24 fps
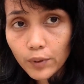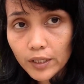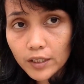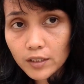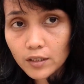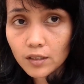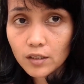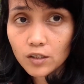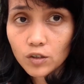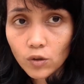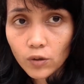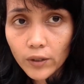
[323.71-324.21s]

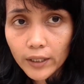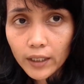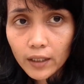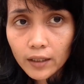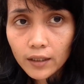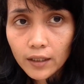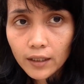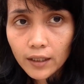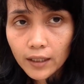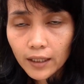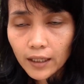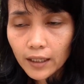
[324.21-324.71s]
breaks the
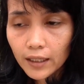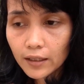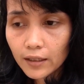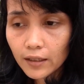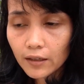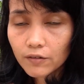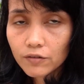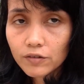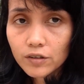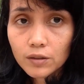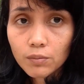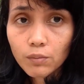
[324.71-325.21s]
soil, it
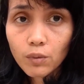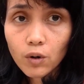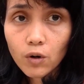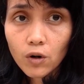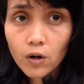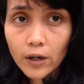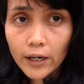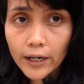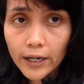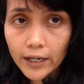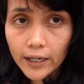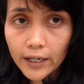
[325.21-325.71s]
gives
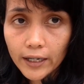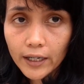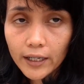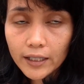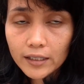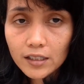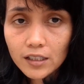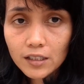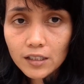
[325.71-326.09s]
more air and